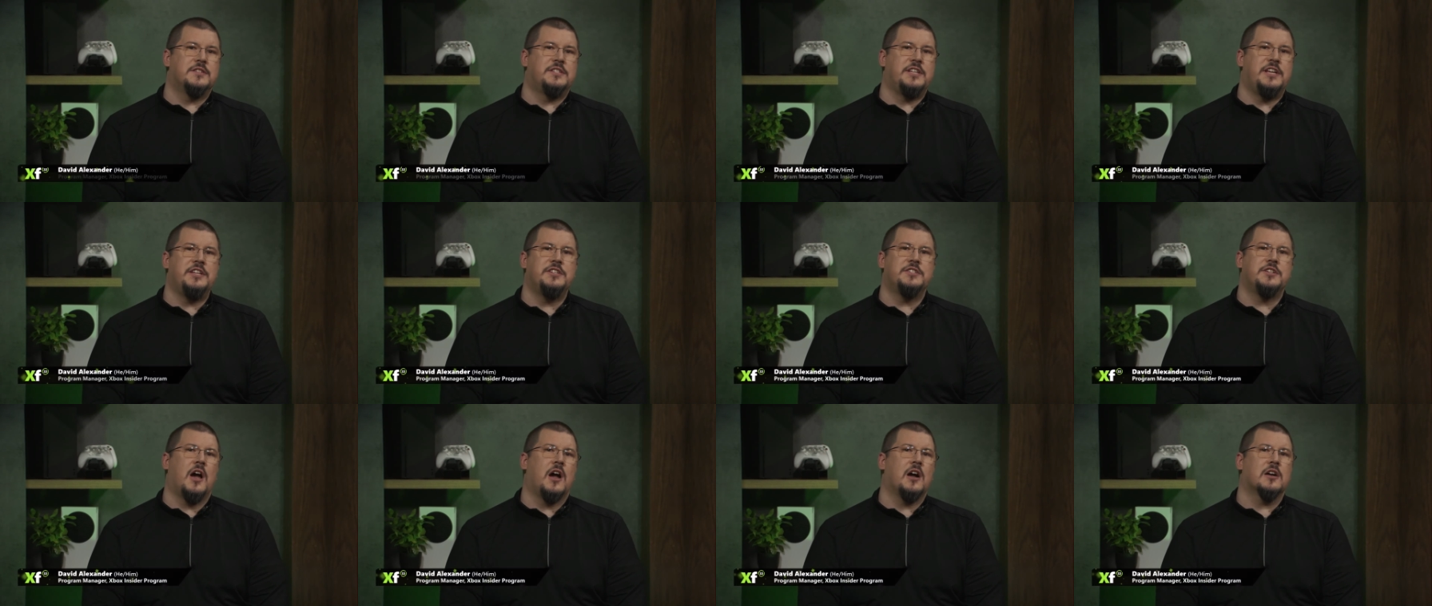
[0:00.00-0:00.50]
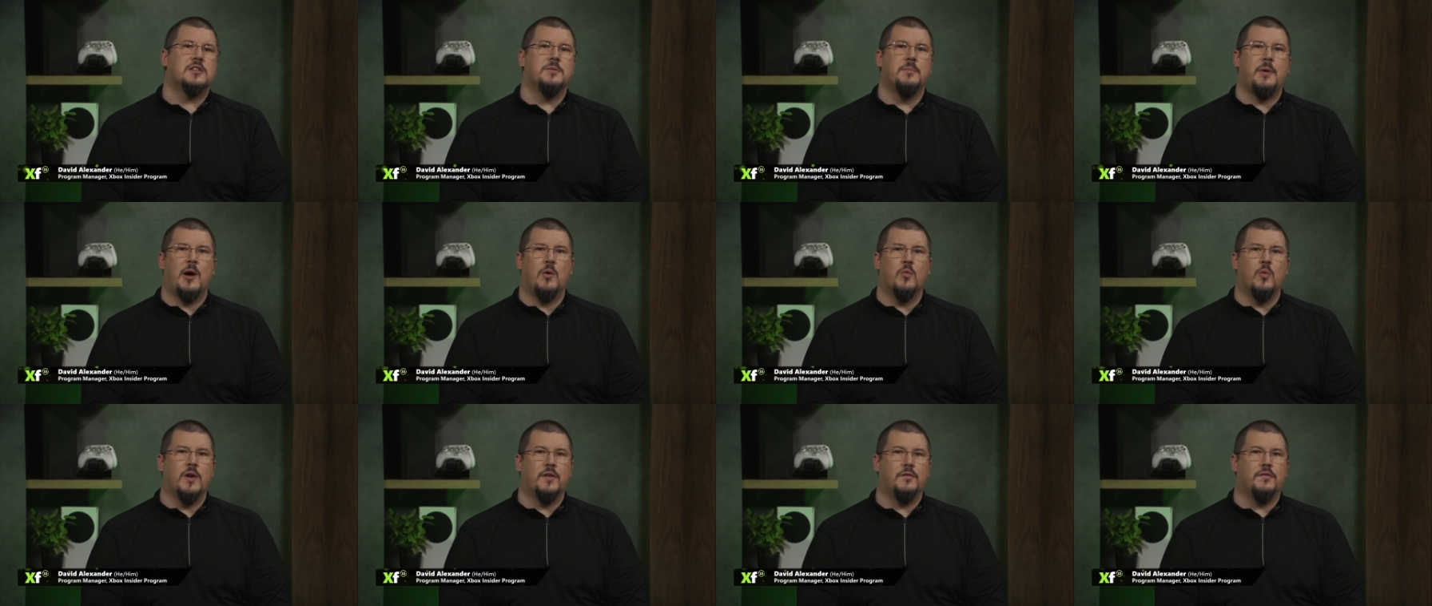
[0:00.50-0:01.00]
Dean talked
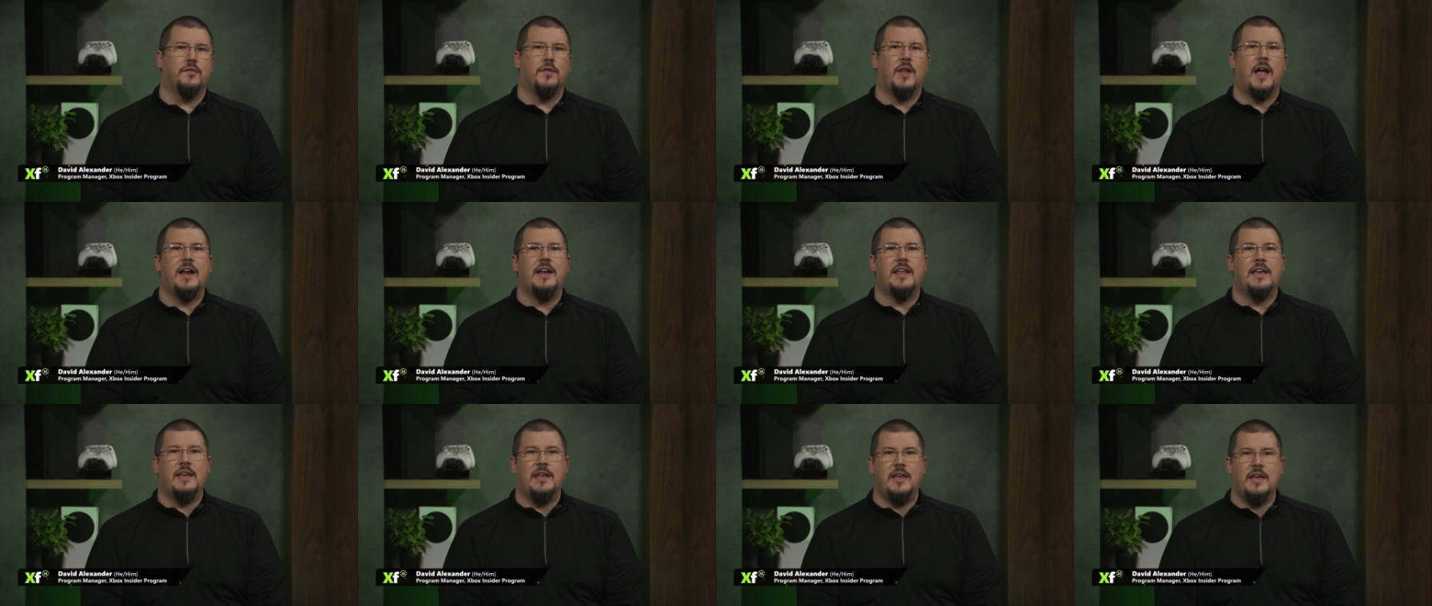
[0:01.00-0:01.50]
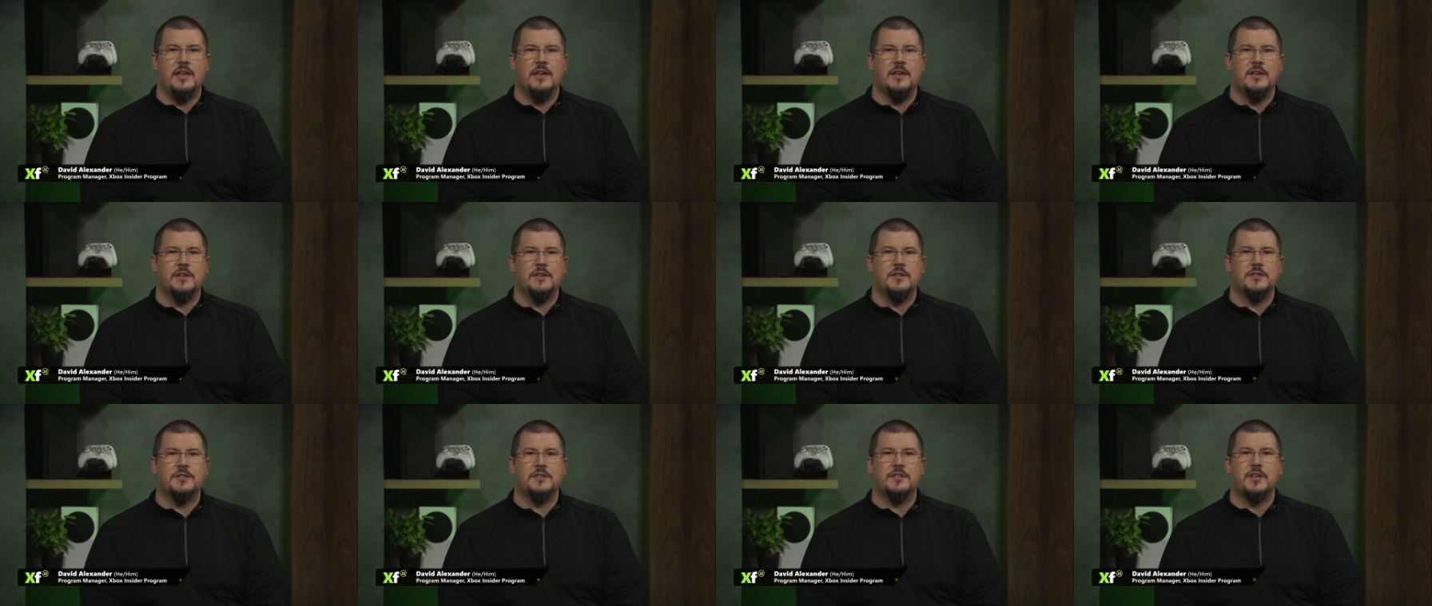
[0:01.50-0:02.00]
about what flighting
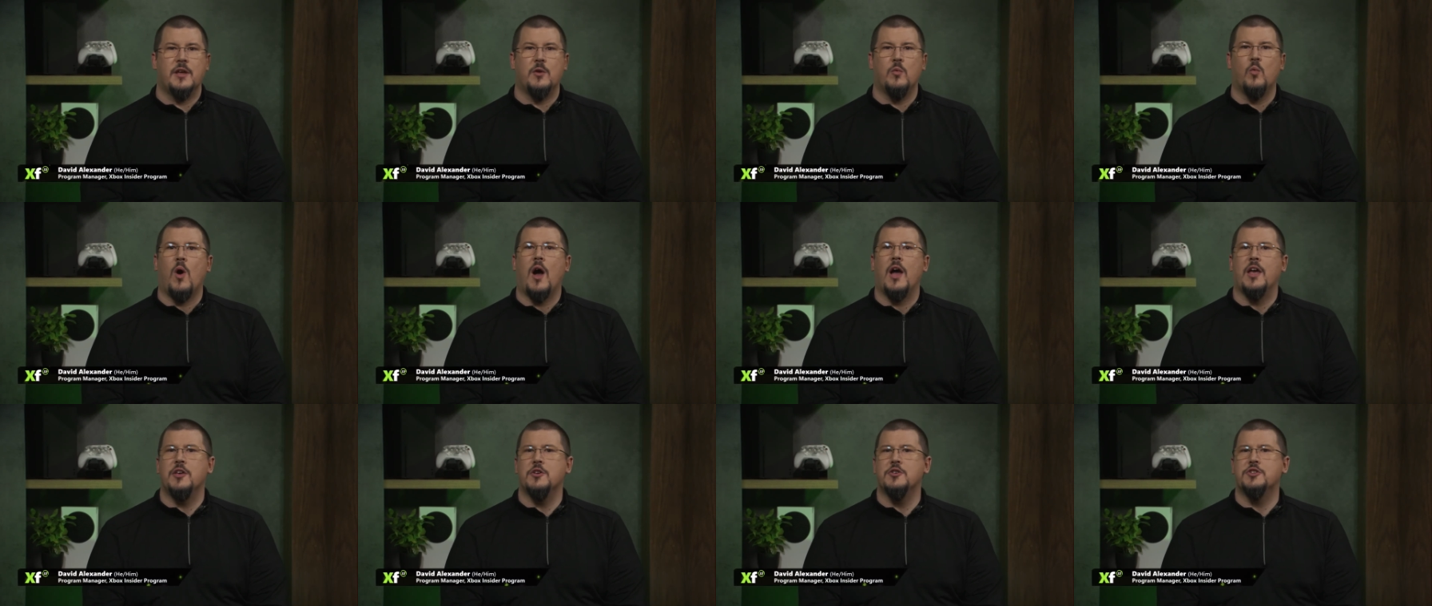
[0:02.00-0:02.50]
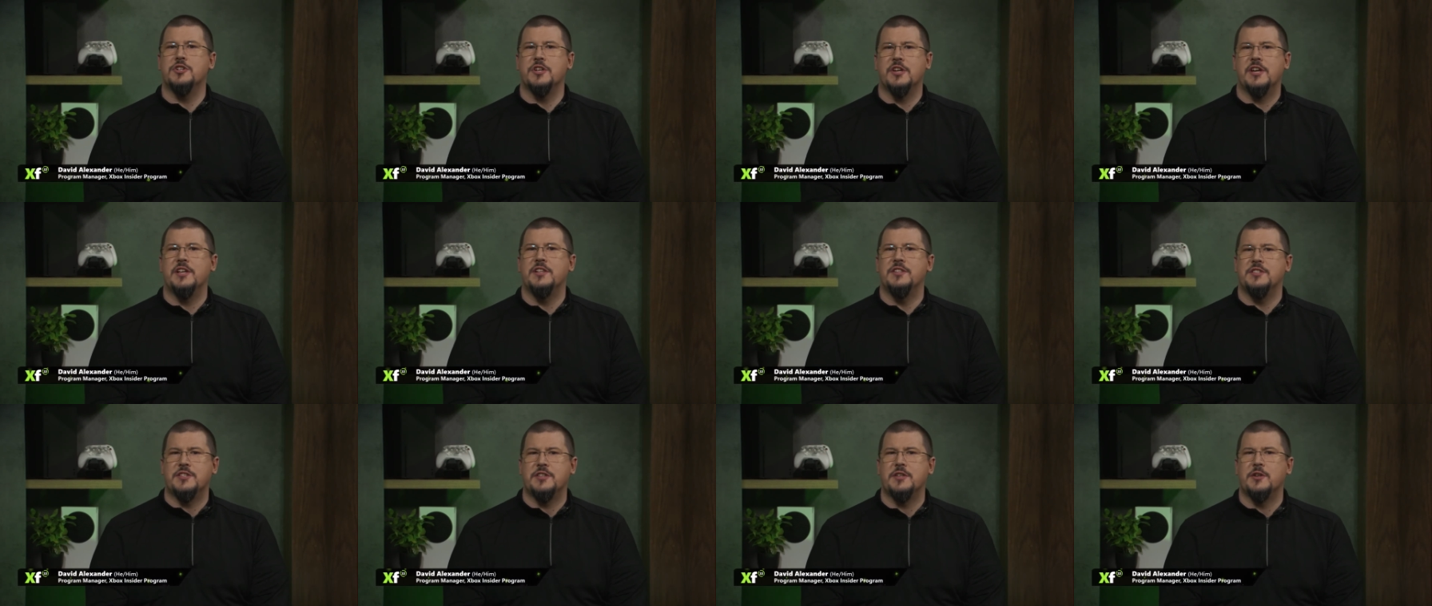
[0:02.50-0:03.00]
is and why you should
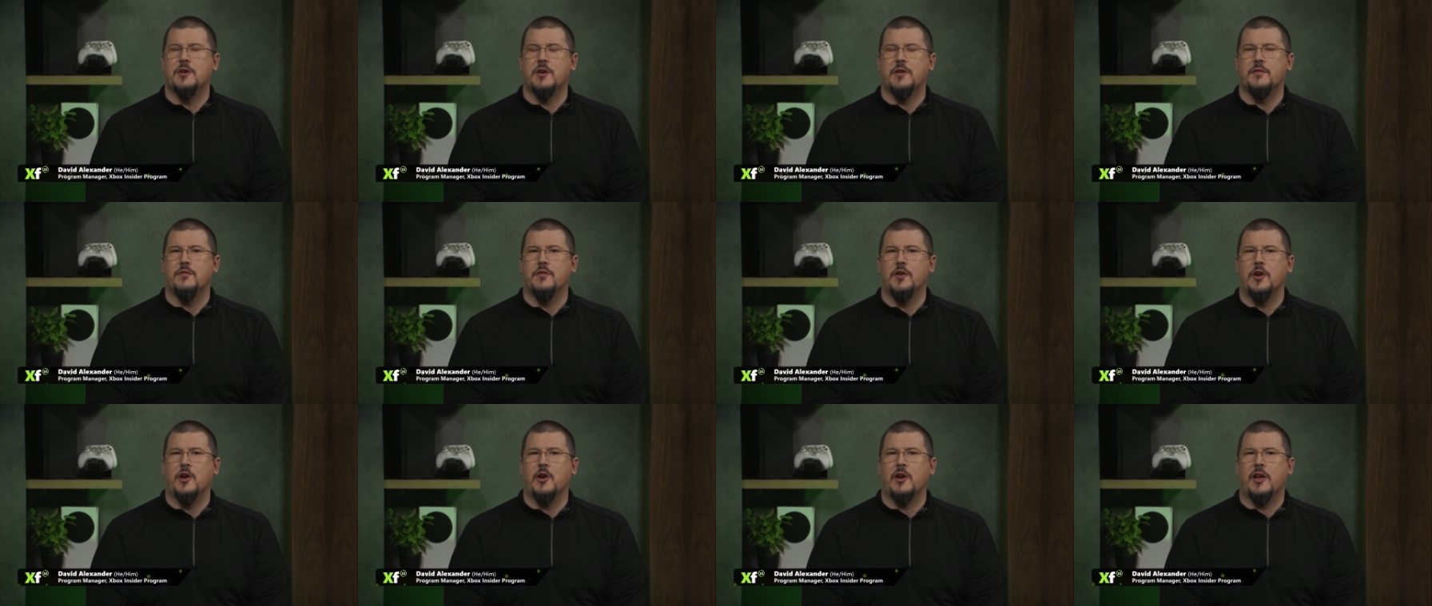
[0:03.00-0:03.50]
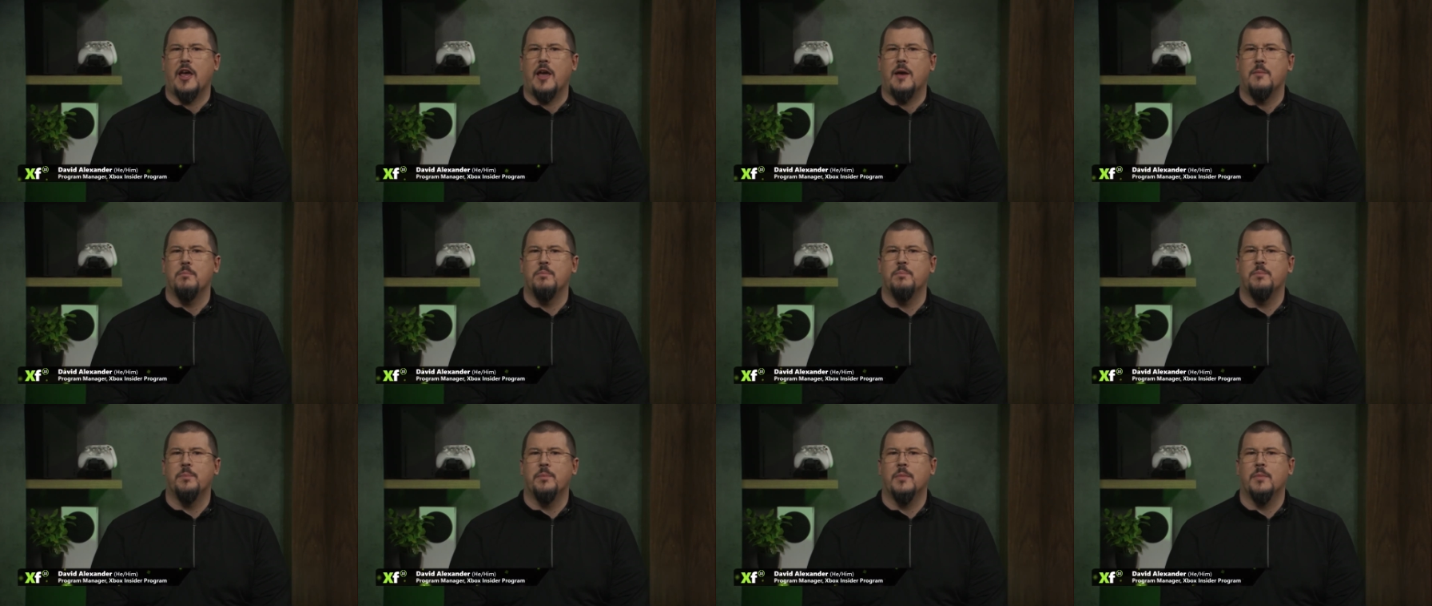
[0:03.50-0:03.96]
consider it for your game.